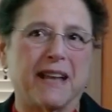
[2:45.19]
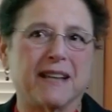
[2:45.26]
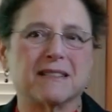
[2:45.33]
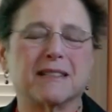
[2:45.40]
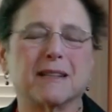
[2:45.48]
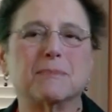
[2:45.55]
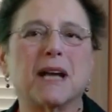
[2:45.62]

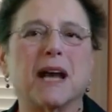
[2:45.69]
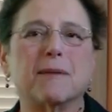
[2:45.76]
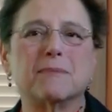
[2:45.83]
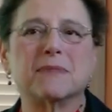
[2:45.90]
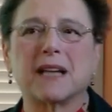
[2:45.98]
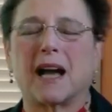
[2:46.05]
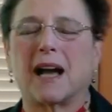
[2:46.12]
Sometimes
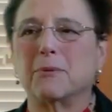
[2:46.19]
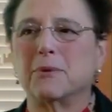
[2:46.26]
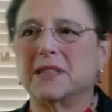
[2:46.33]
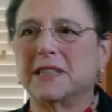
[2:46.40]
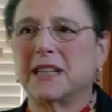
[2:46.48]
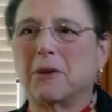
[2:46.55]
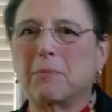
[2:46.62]
I would
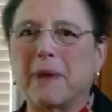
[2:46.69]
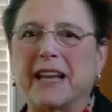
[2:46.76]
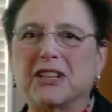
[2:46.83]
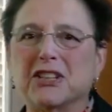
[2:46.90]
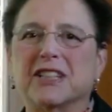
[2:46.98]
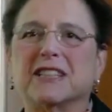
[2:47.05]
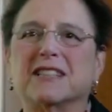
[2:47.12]
tell
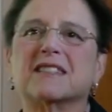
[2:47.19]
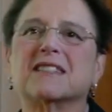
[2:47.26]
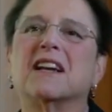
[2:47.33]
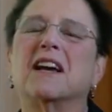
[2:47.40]
patients,